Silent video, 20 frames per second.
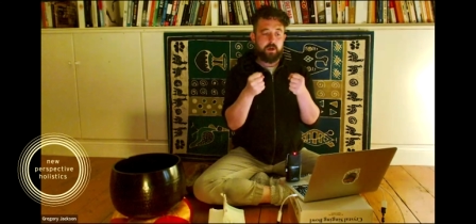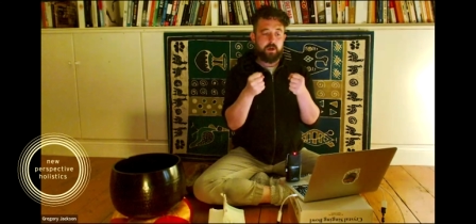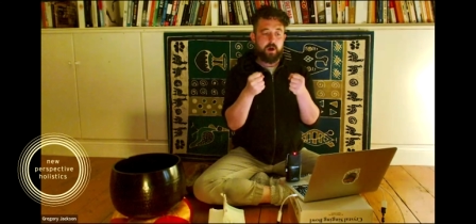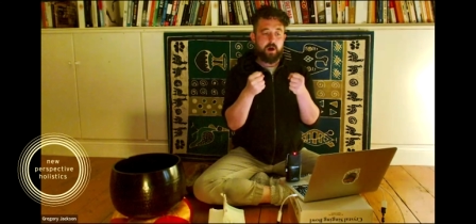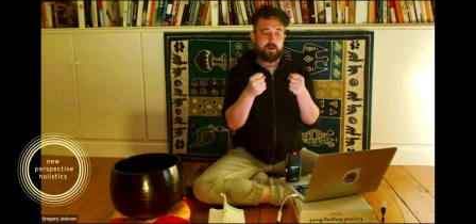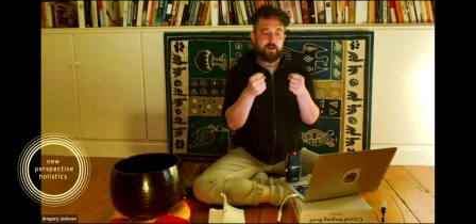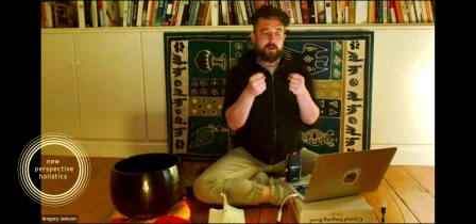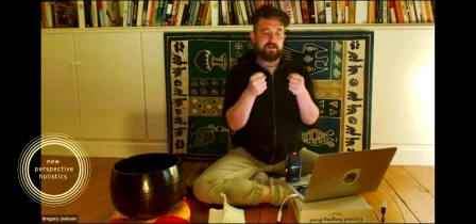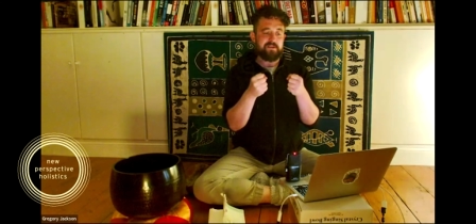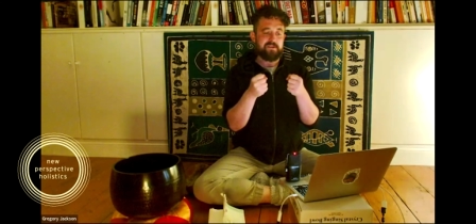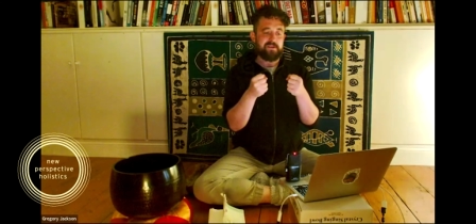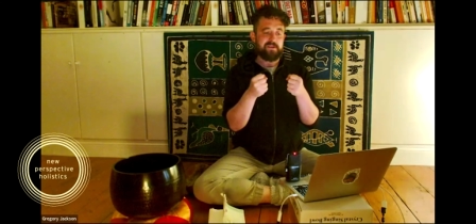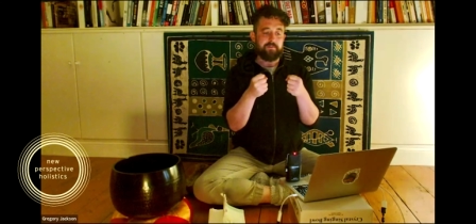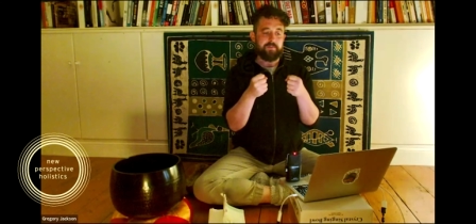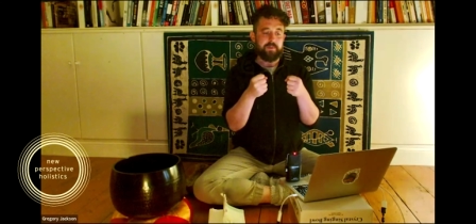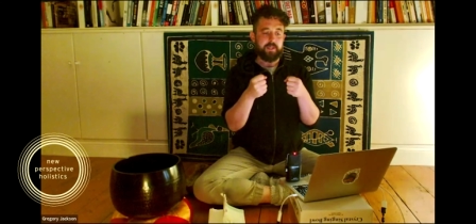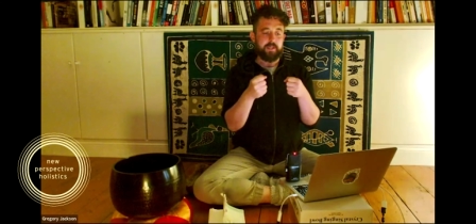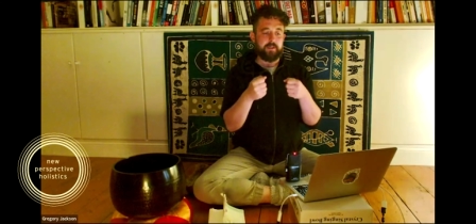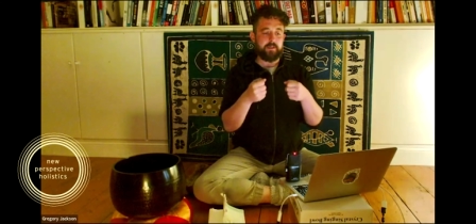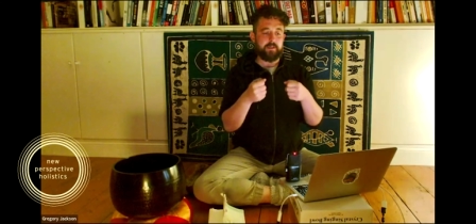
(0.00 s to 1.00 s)
onto
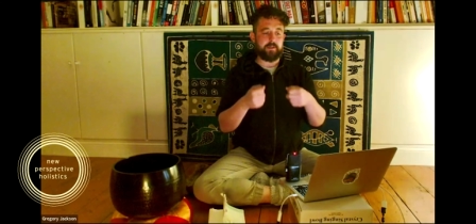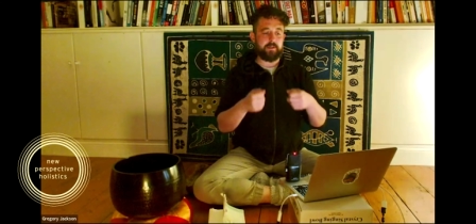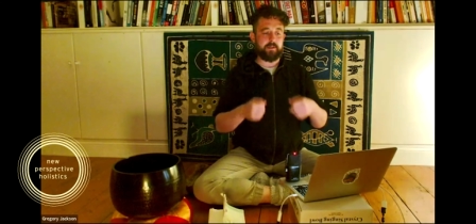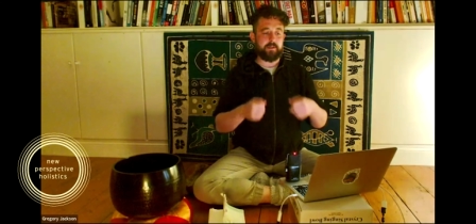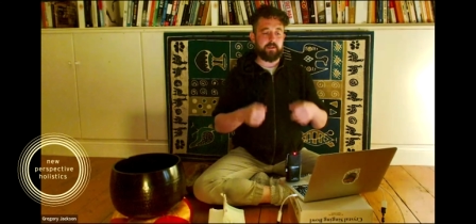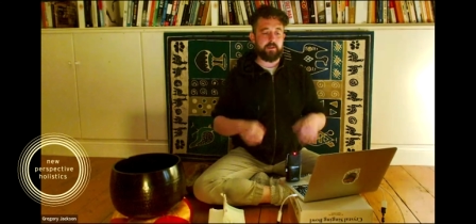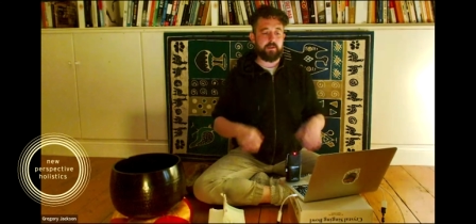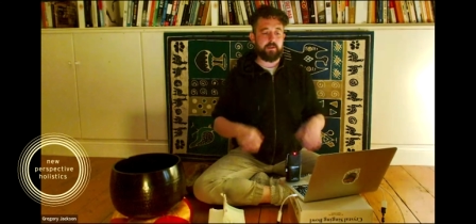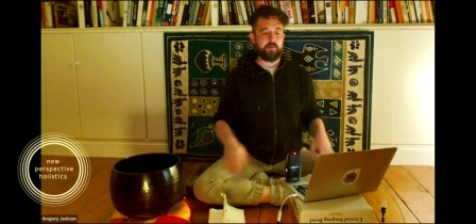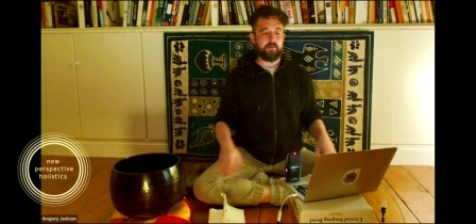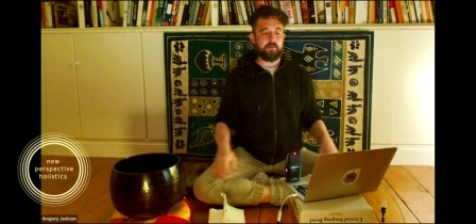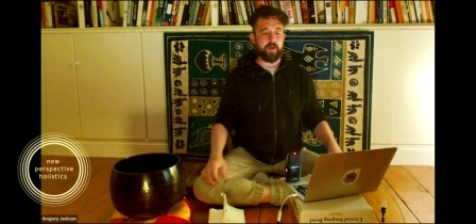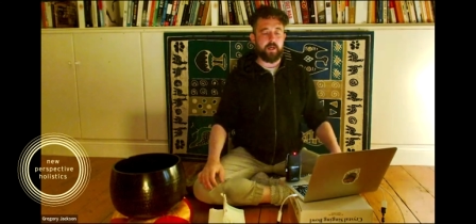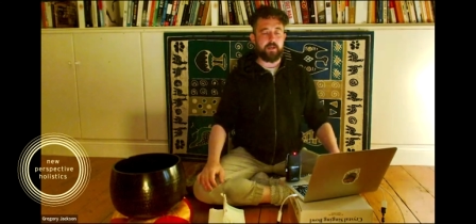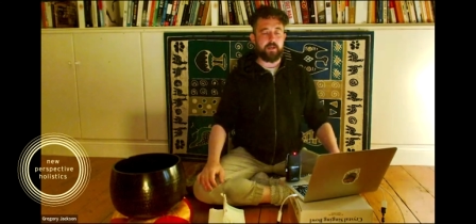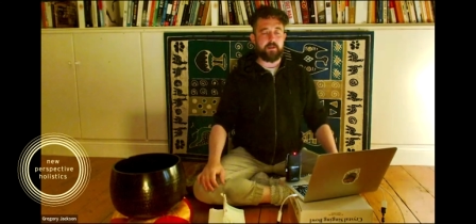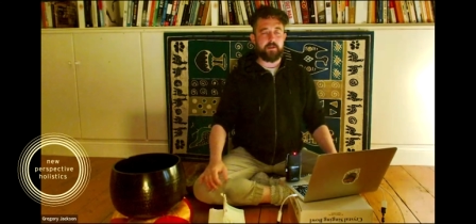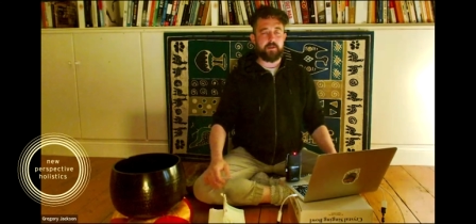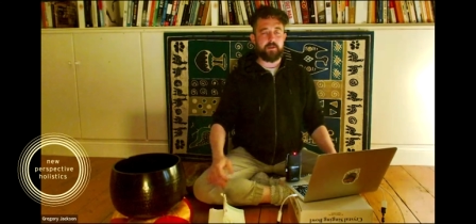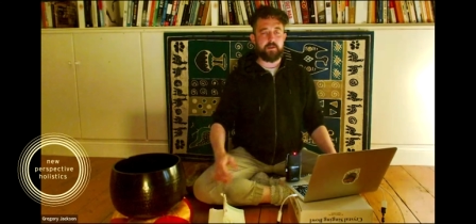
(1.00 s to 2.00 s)
something, right?